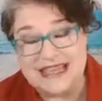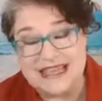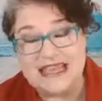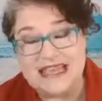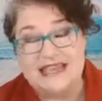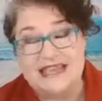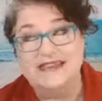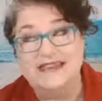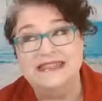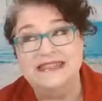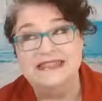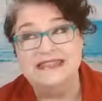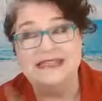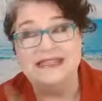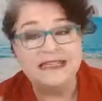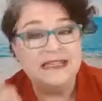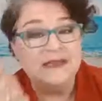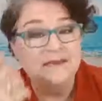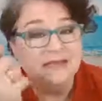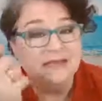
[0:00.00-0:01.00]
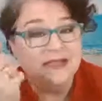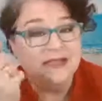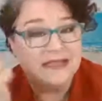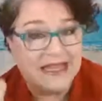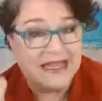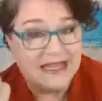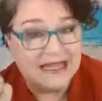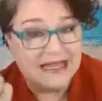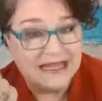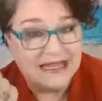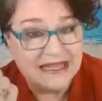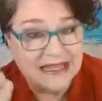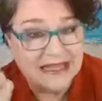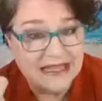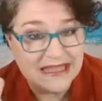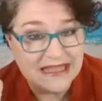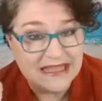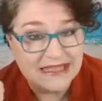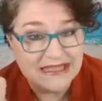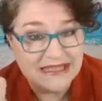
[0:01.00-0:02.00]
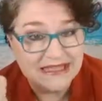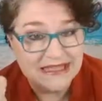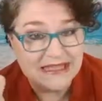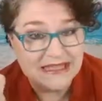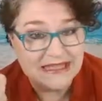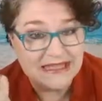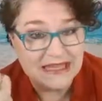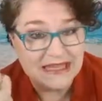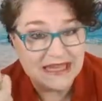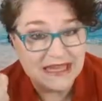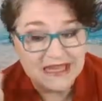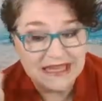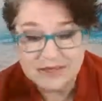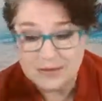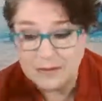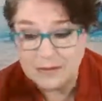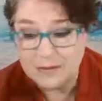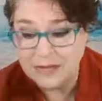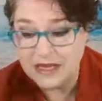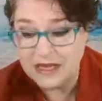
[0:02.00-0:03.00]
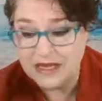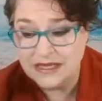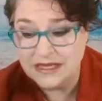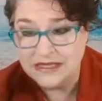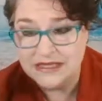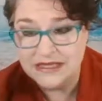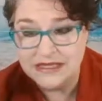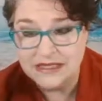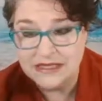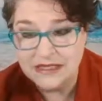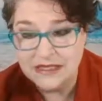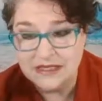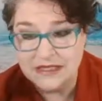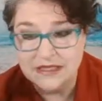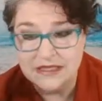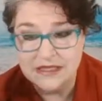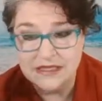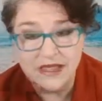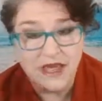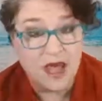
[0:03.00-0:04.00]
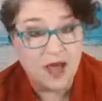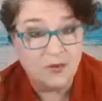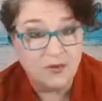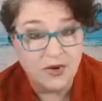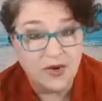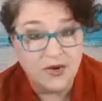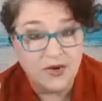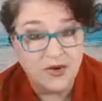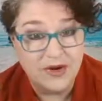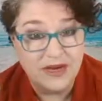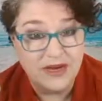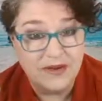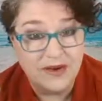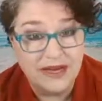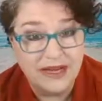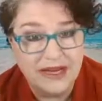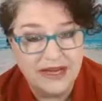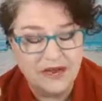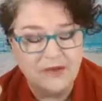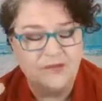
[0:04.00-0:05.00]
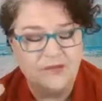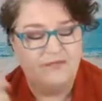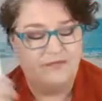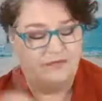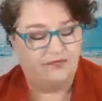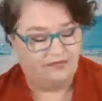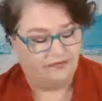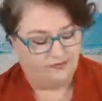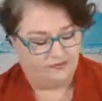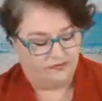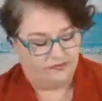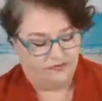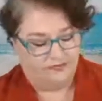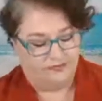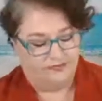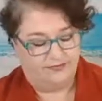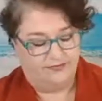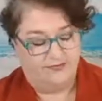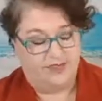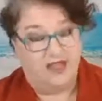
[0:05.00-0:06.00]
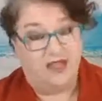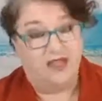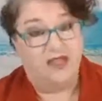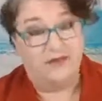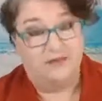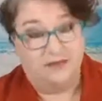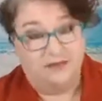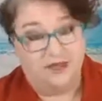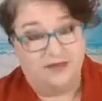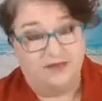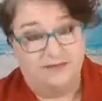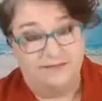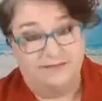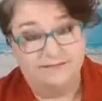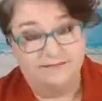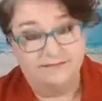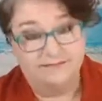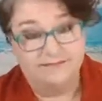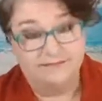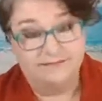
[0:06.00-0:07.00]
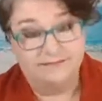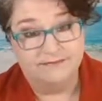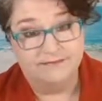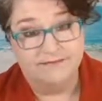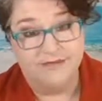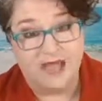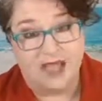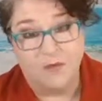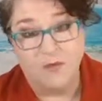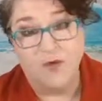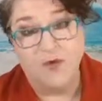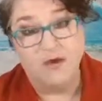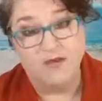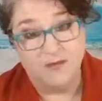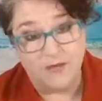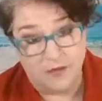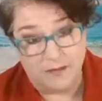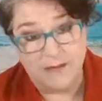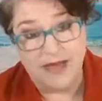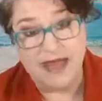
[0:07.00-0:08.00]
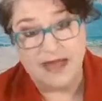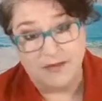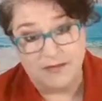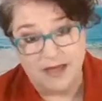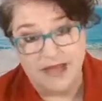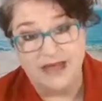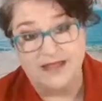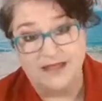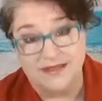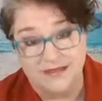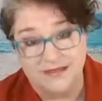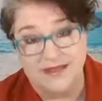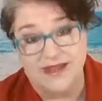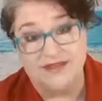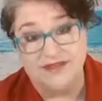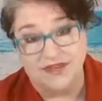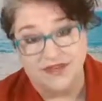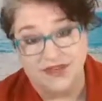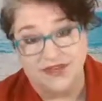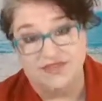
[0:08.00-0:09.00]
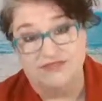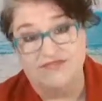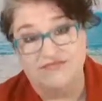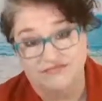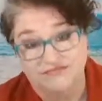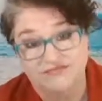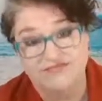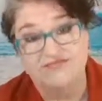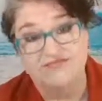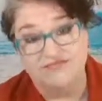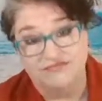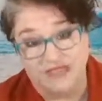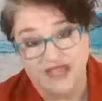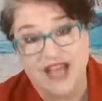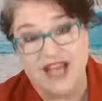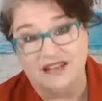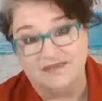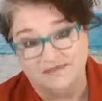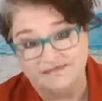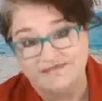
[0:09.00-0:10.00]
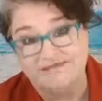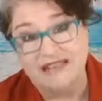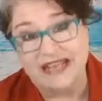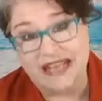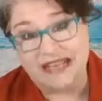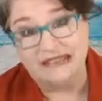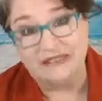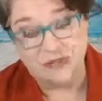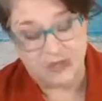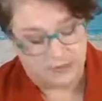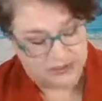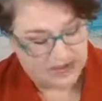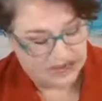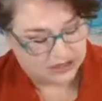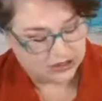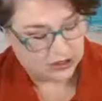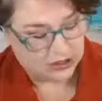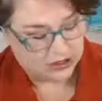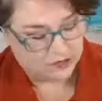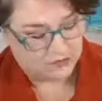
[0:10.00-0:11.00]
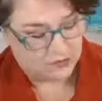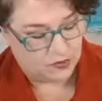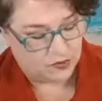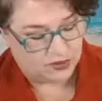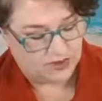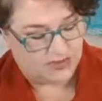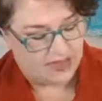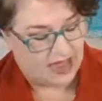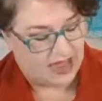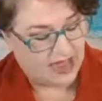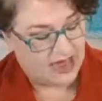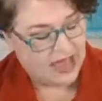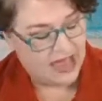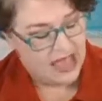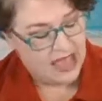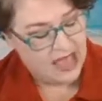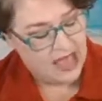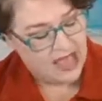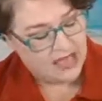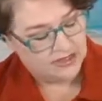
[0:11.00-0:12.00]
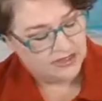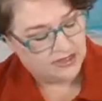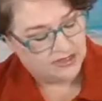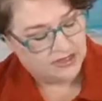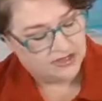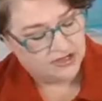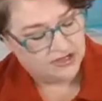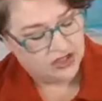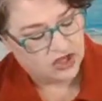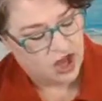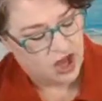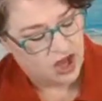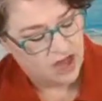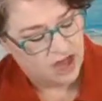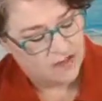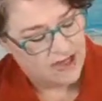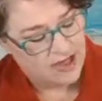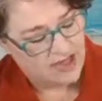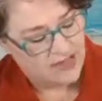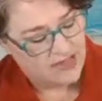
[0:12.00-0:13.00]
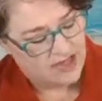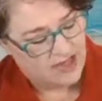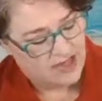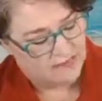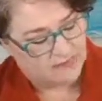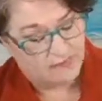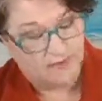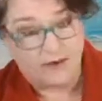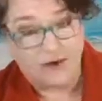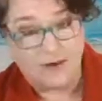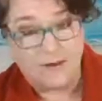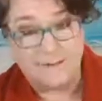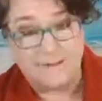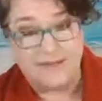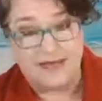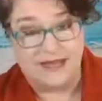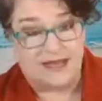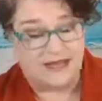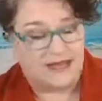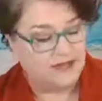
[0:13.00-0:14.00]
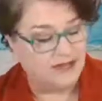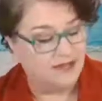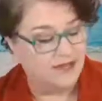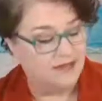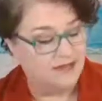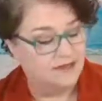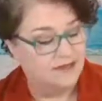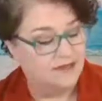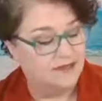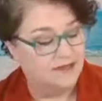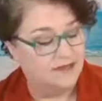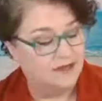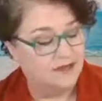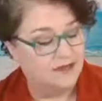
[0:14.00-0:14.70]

if it seems like this is not my top priority right now, I admit I'm going for a mani-pedi this afternoon. Yeah, yeah. So I'm kind of looking forward to that. And so let's talk about that for a minute.